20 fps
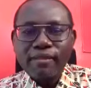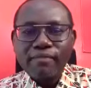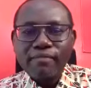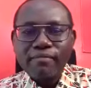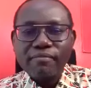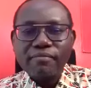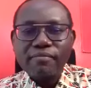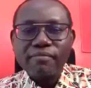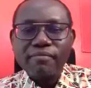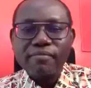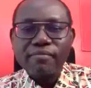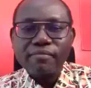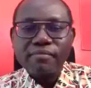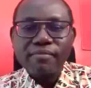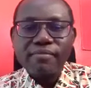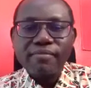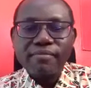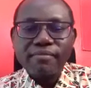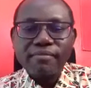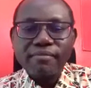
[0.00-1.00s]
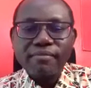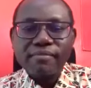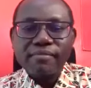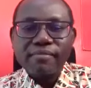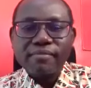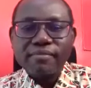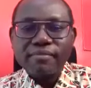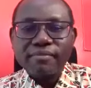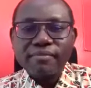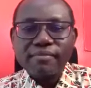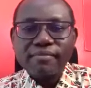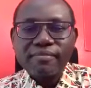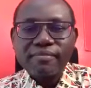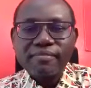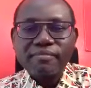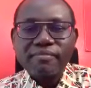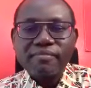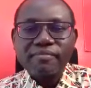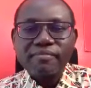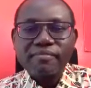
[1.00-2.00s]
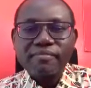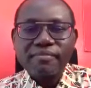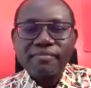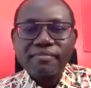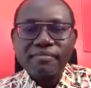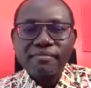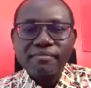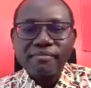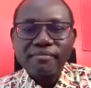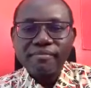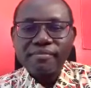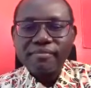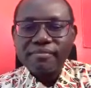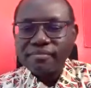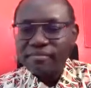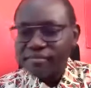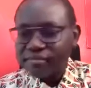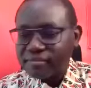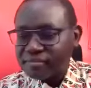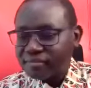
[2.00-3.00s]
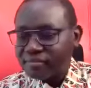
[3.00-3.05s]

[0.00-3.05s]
The person shown says nothing.